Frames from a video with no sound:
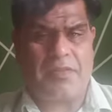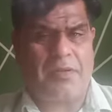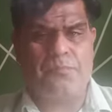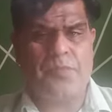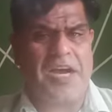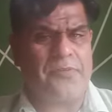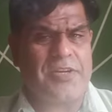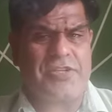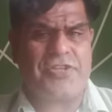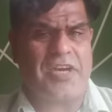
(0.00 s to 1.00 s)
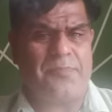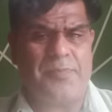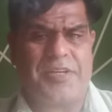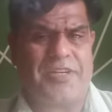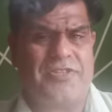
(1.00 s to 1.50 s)
marvelous job
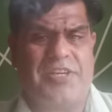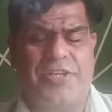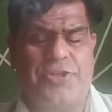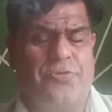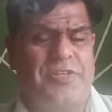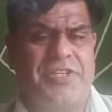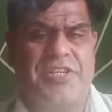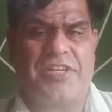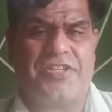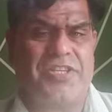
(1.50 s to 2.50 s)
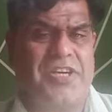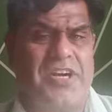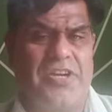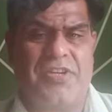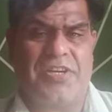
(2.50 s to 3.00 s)
because they are issuing TRC
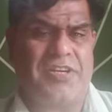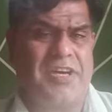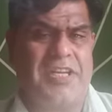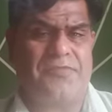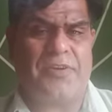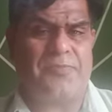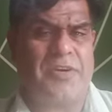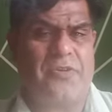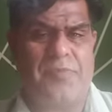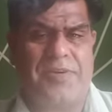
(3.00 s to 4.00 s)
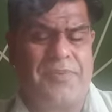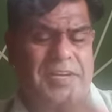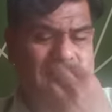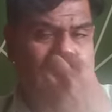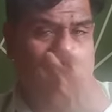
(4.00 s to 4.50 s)
card, they are calling for
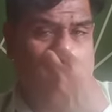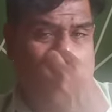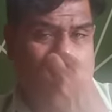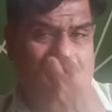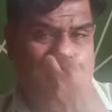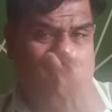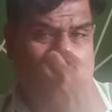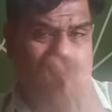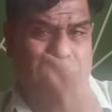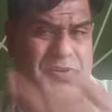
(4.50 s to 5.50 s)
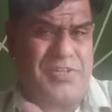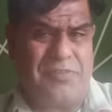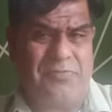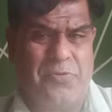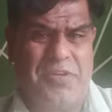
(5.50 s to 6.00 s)
biometric, and they are also
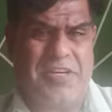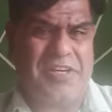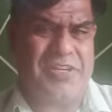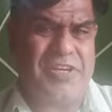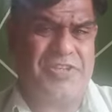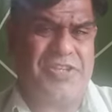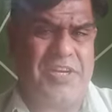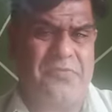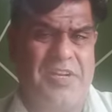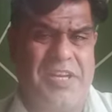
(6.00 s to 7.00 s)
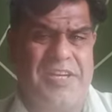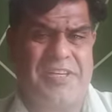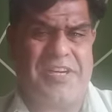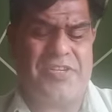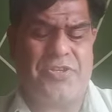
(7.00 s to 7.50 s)
interviewing a genuine and
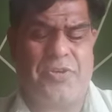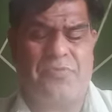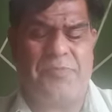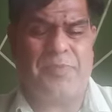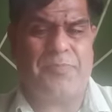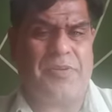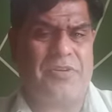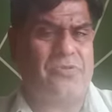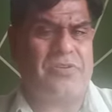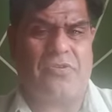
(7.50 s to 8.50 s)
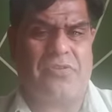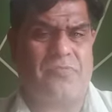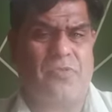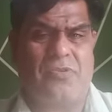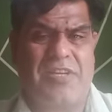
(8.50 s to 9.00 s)
non-genuine people. No doubt
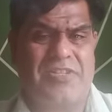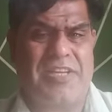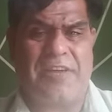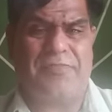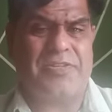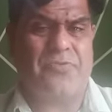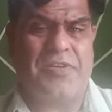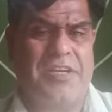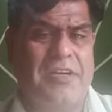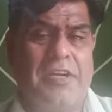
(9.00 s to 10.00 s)
about this, SAF is doing